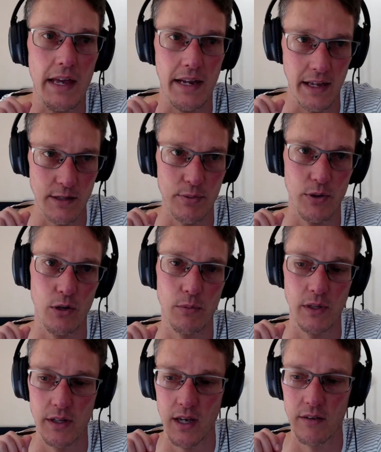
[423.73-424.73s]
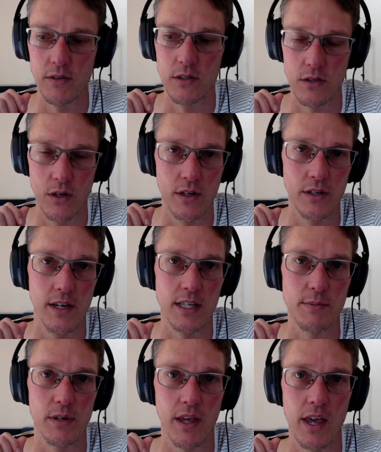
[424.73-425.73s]
is predominantly a governance token, yes,
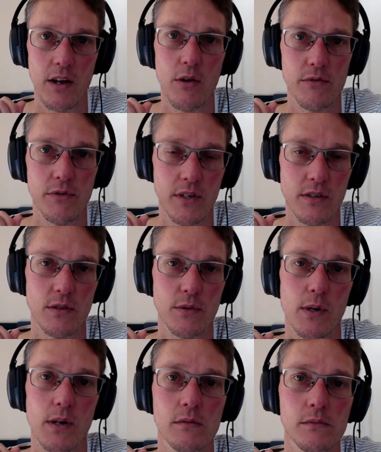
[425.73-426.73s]
but it can earn fees as well.